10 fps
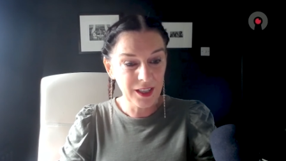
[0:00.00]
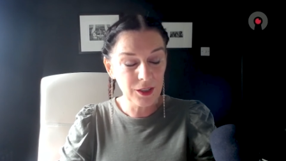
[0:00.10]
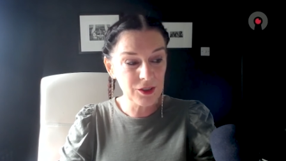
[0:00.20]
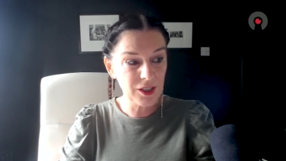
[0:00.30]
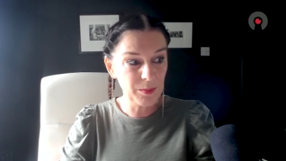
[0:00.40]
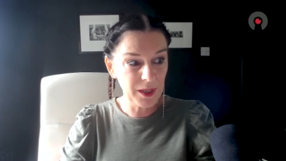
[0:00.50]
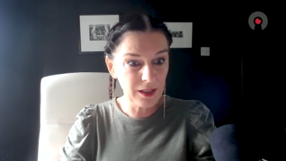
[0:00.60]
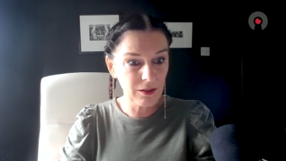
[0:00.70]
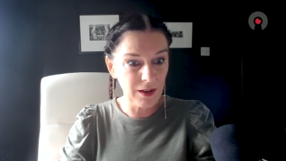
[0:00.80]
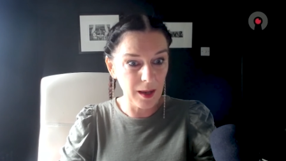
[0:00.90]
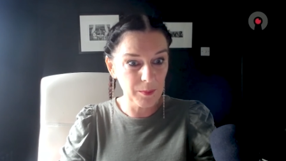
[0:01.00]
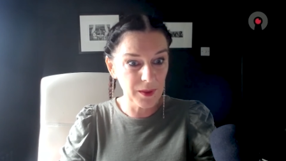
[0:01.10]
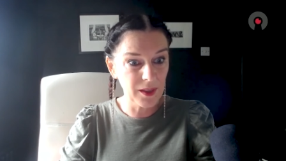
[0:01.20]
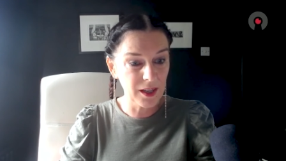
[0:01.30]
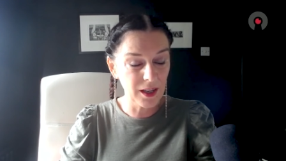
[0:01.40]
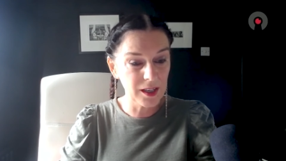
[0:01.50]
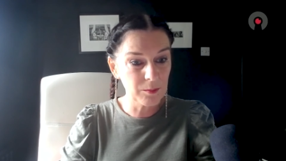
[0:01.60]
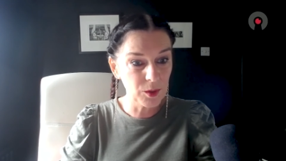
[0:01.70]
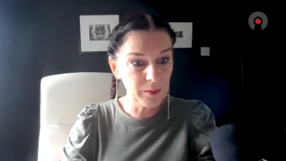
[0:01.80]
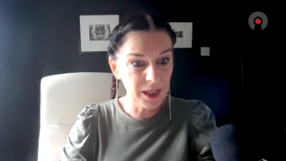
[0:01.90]
usually being crap and then
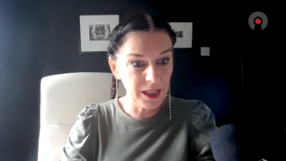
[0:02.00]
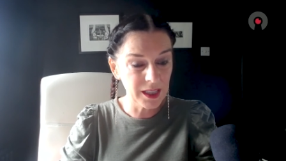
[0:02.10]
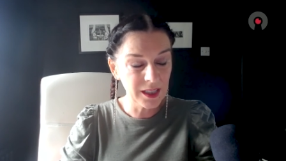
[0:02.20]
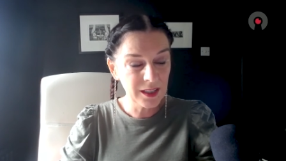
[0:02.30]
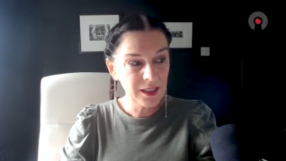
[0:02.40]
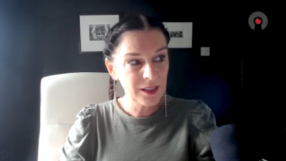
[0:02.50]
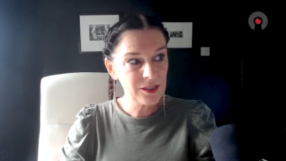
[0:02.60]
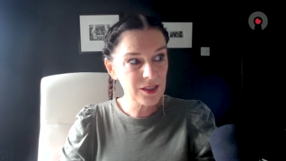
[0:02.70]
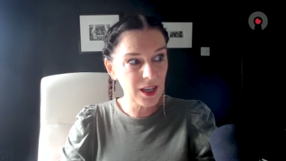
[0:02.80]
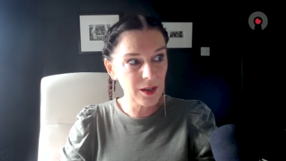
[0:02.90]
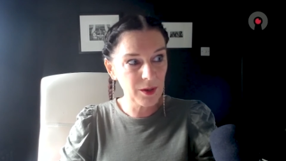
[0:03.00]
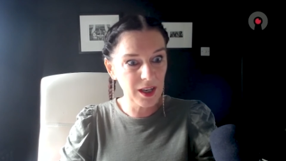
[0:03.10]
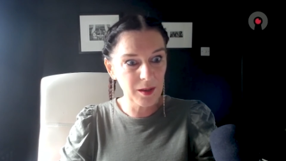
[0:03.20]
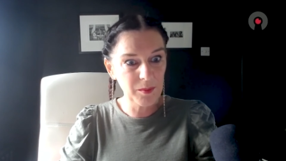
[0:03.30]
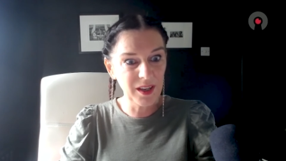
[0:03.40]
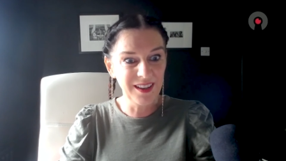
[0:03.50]
earning more money. So um,